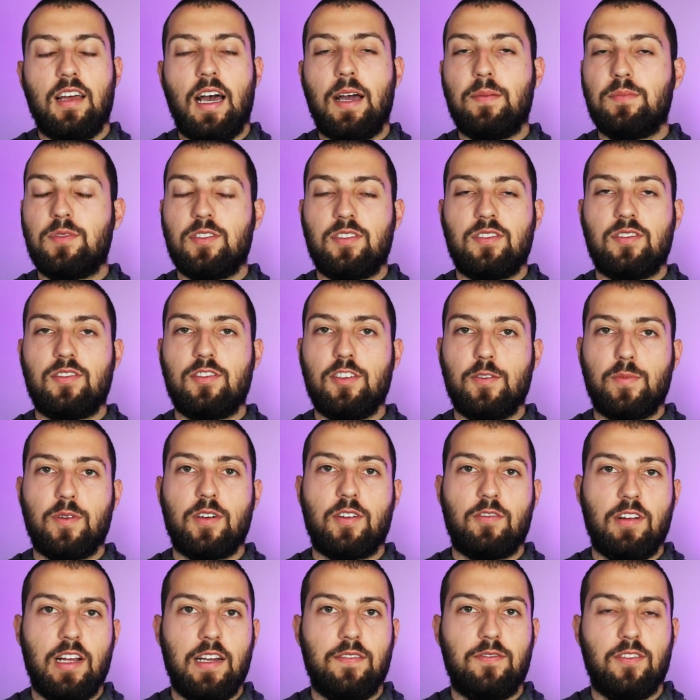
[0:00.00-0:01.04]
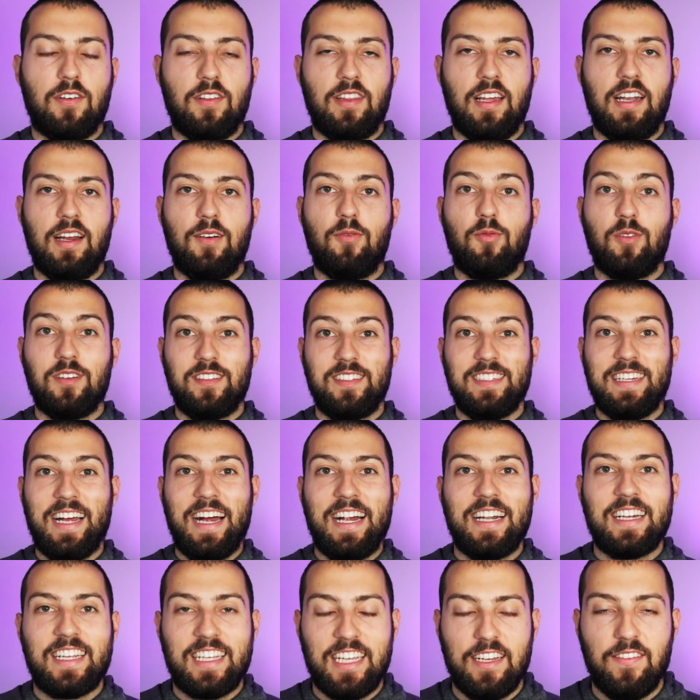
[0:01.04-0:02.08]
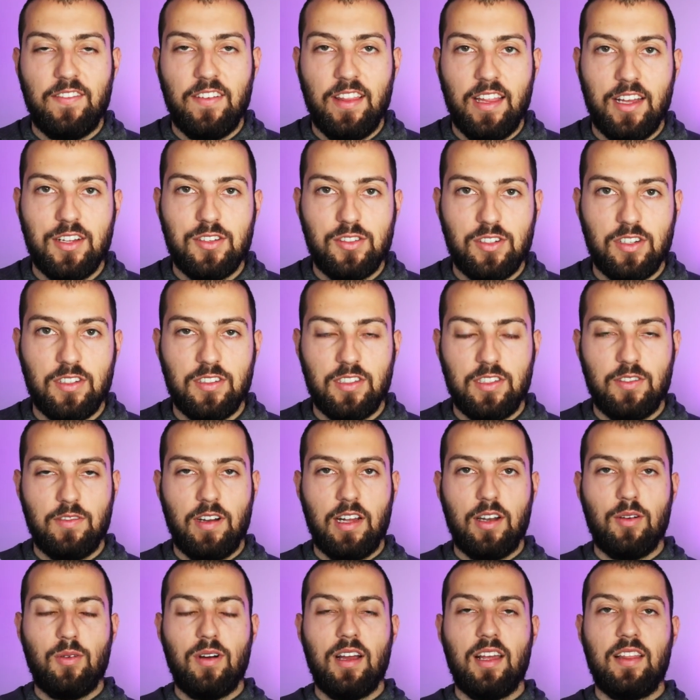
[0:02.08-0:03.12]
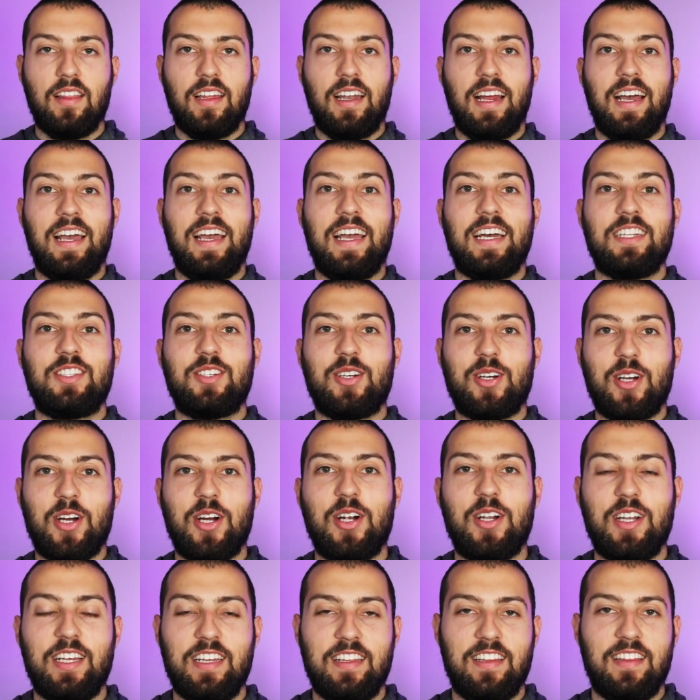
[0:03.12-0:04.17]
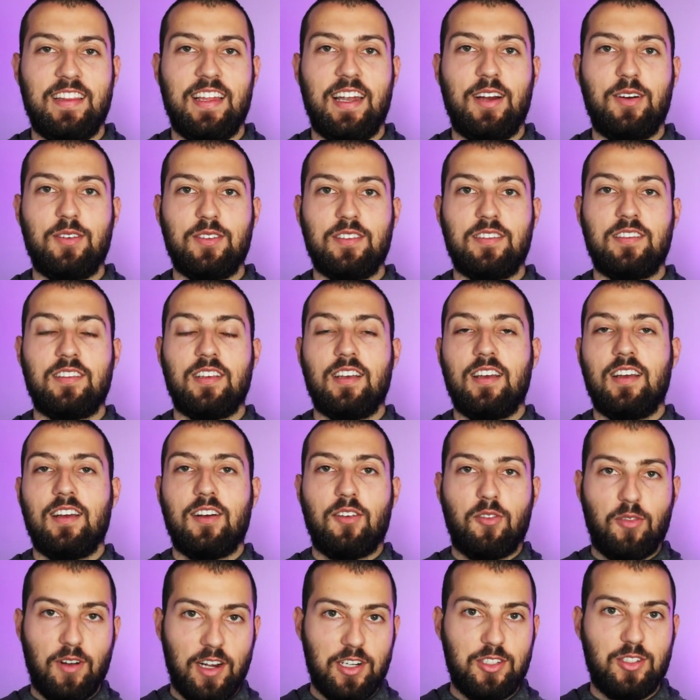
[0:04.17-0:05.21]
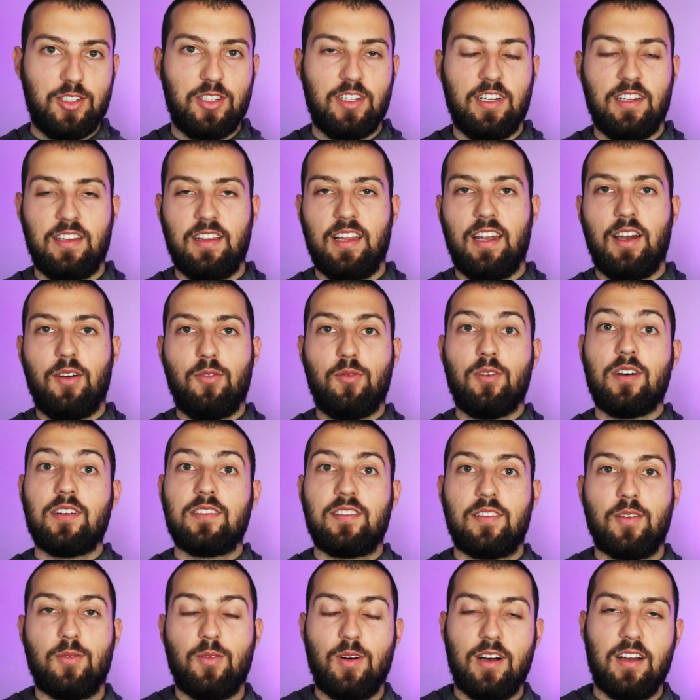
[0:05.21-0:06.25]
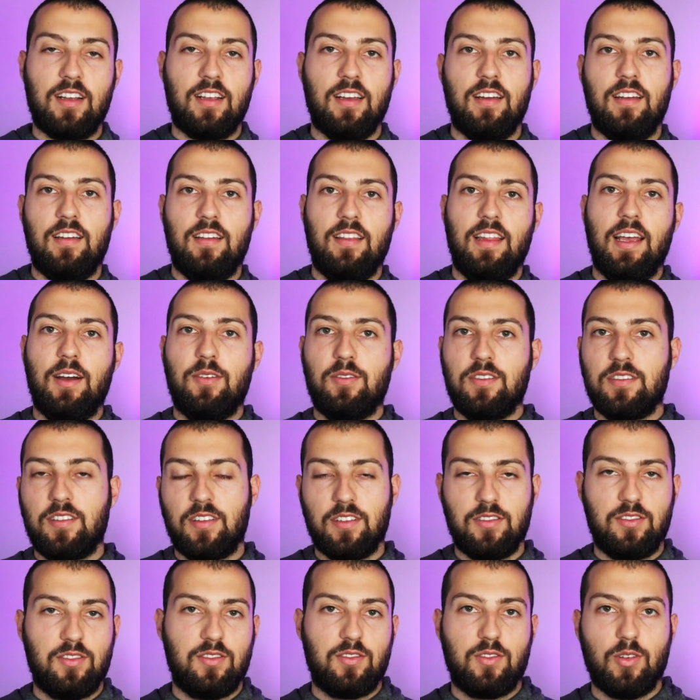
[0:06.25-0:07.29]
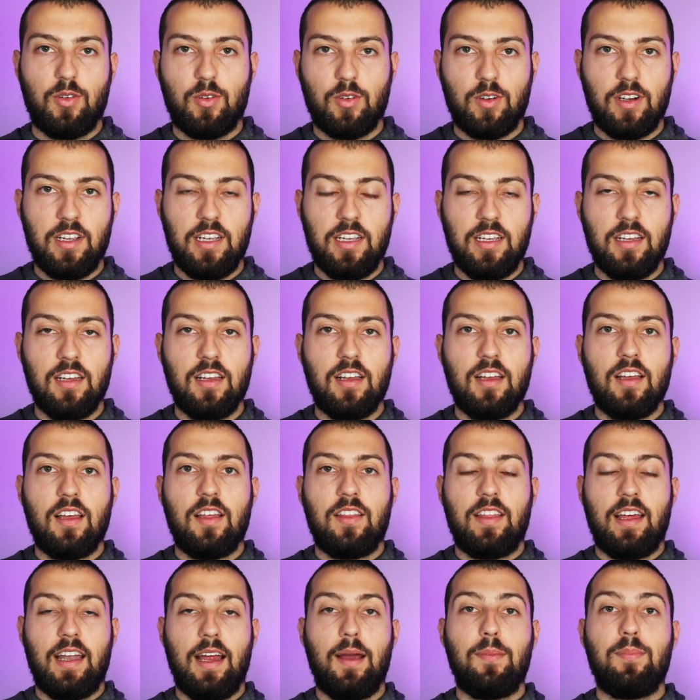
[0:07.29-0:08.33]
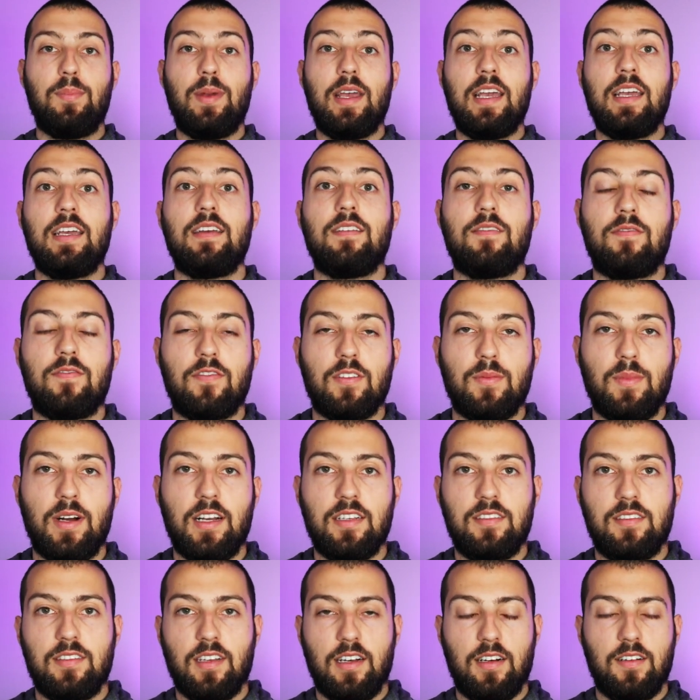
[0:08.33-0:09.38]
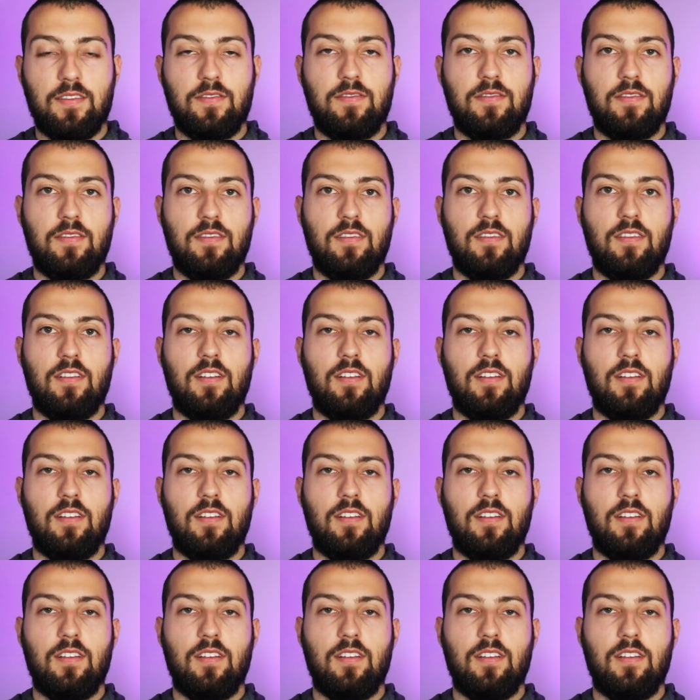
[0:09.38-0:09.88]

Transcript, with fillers: I'm just super grateful that I was not given that jersey right away, that I had to earn it, that I was redshirting, that I was the walk on, and that was the story that I made for myself.